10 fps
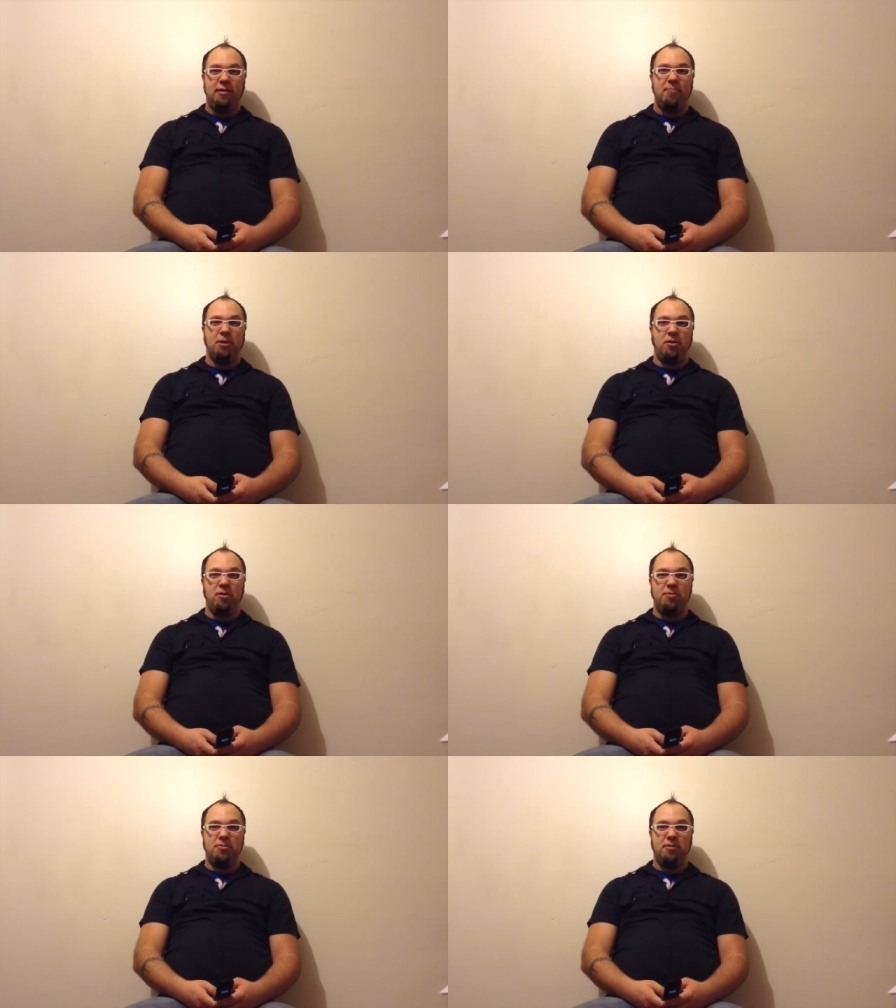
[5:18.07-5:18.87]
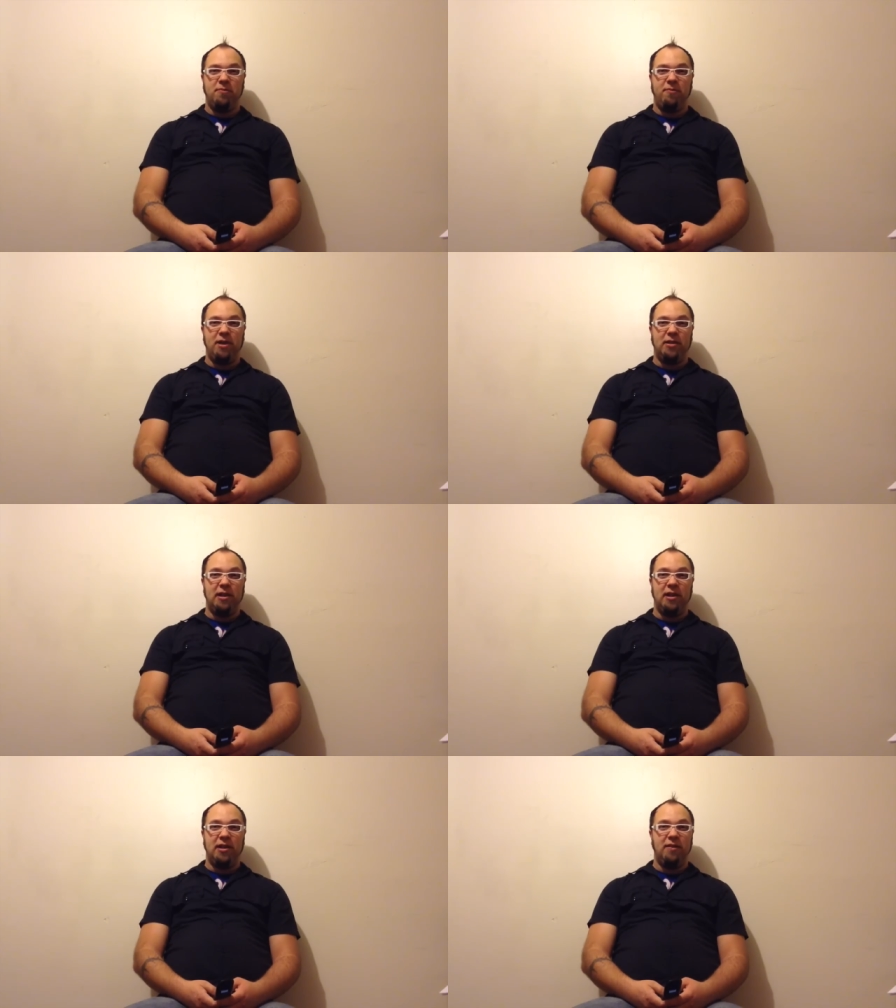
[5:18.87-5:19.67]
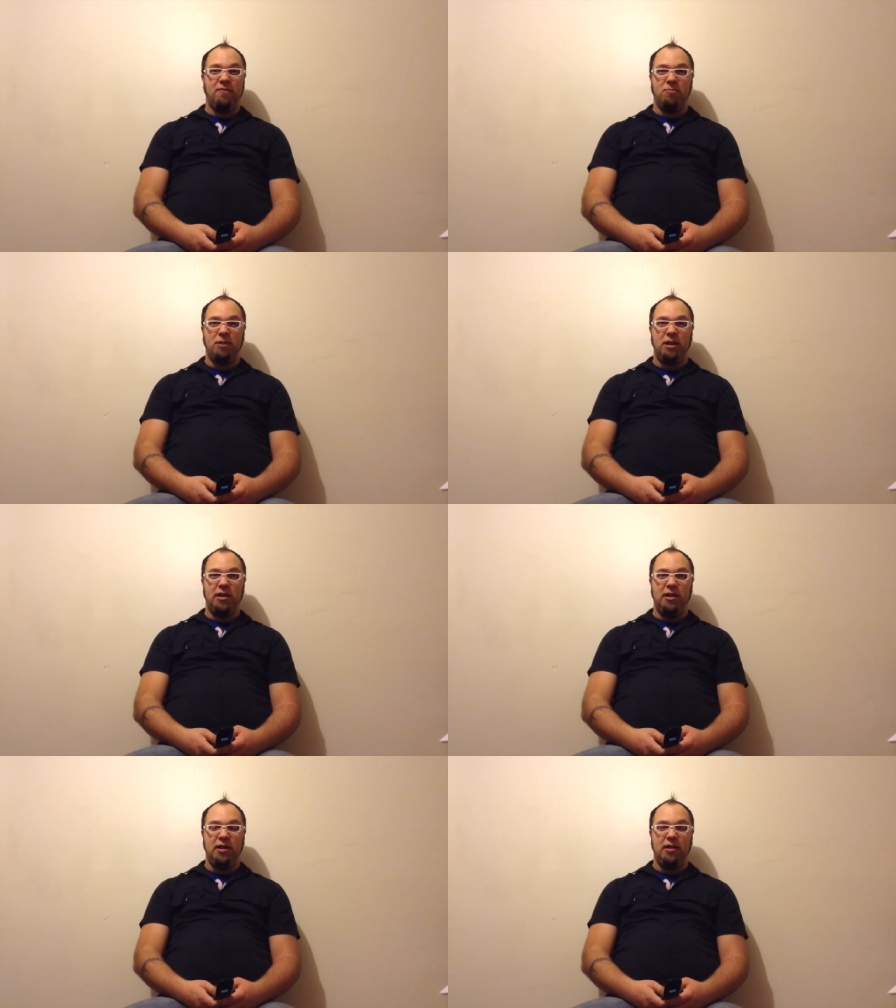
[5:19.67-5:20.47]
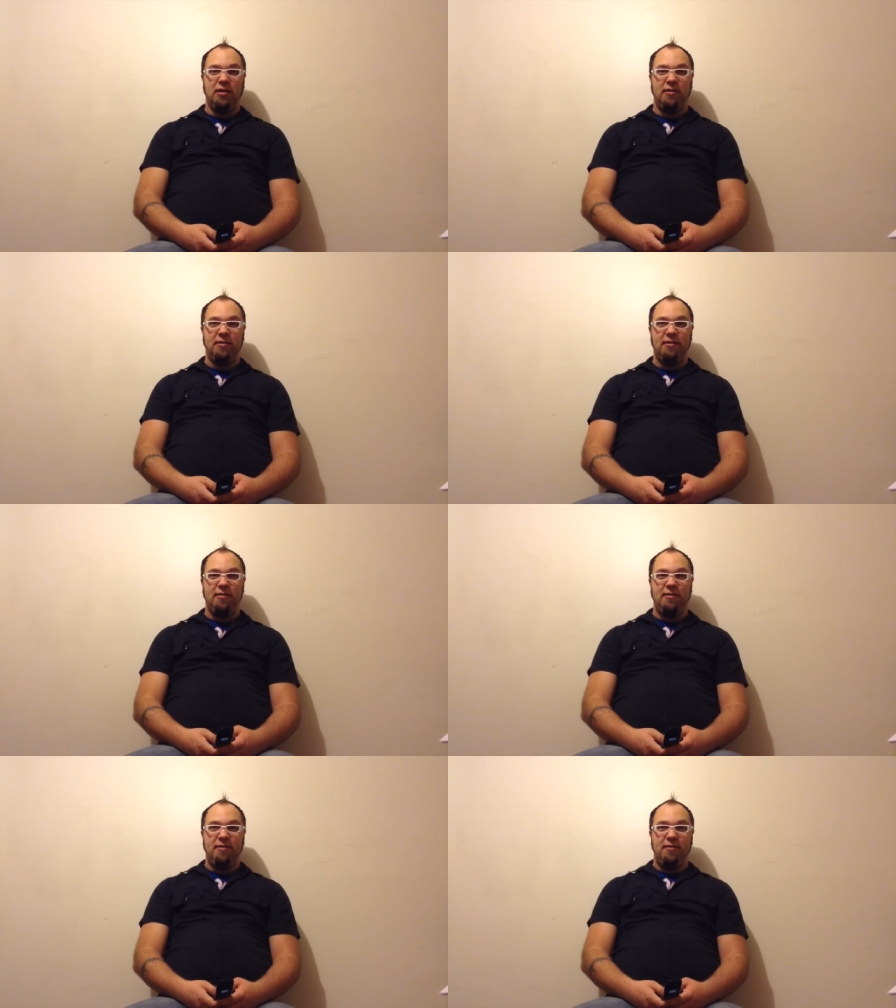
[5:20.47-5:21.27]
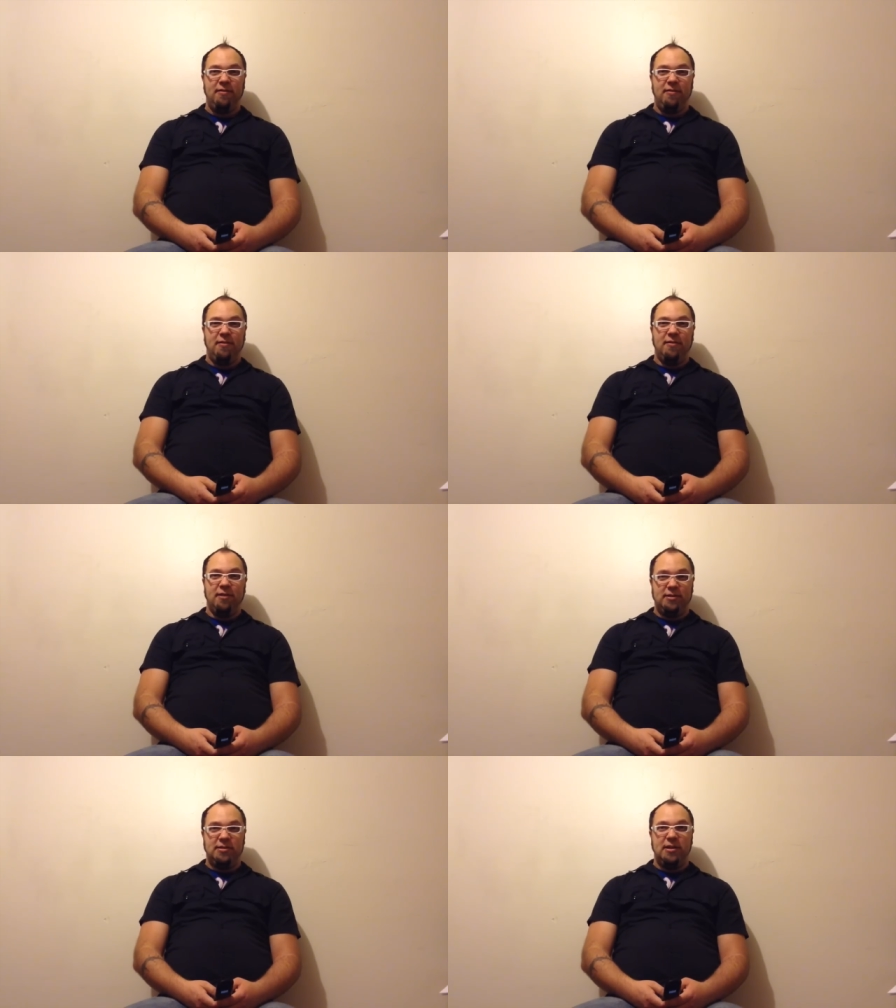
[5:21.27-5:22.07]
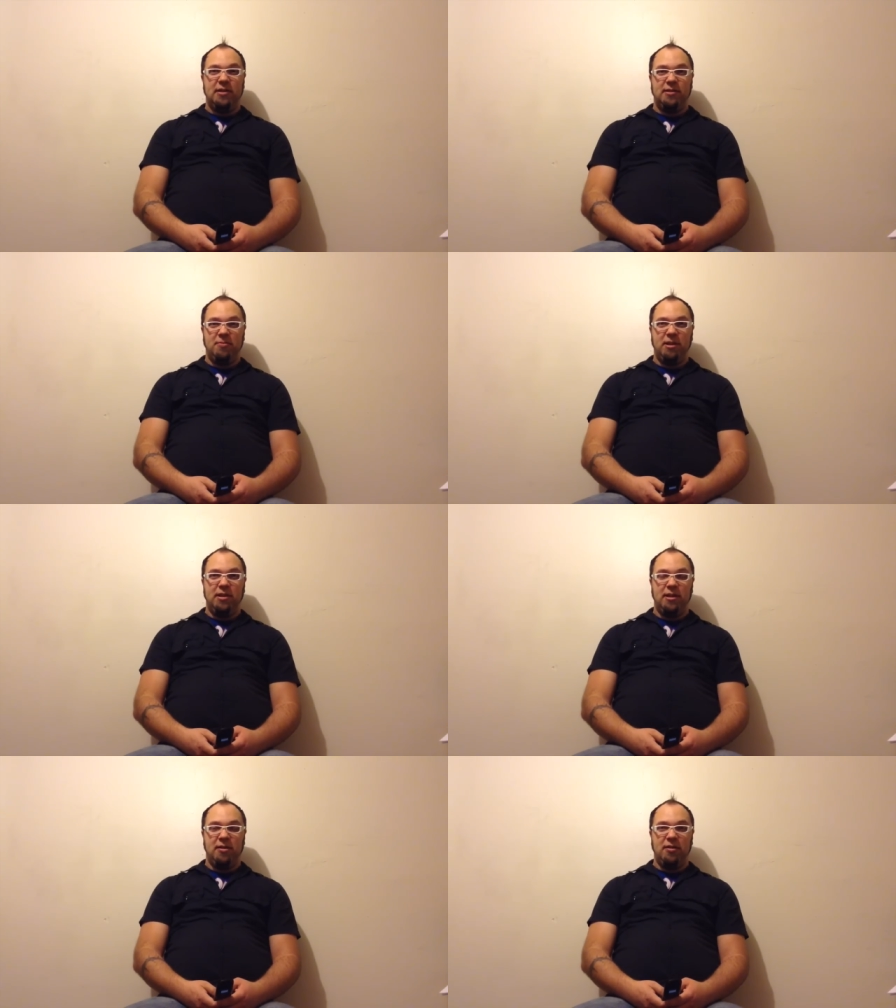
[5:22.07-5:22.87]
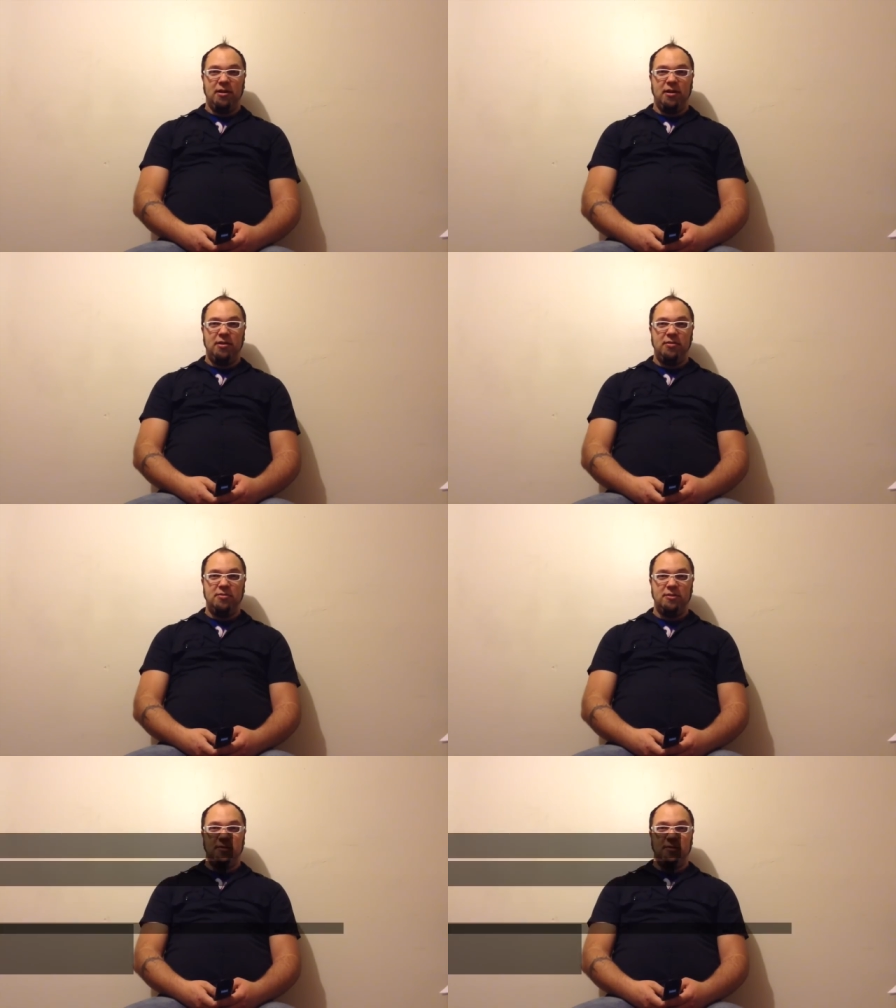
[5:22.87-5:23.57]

come to grips with the fact that I could never play it again. At least not in the way that I used to.